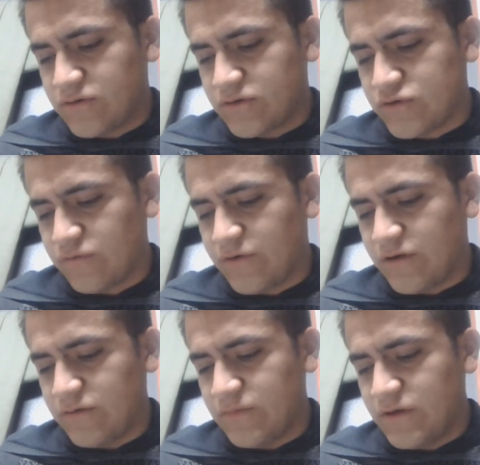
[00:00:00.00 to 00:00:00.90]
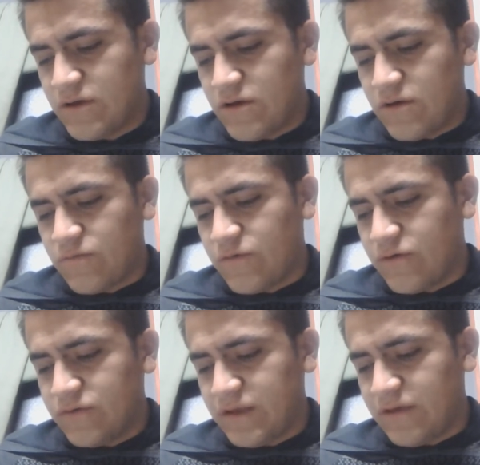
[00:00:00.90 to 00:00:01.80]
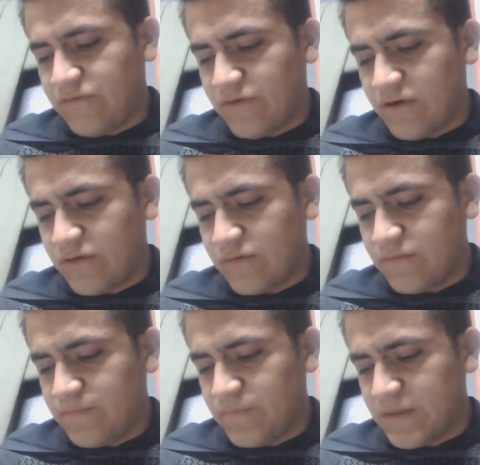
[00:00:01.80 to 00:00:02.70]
control volume rho d volume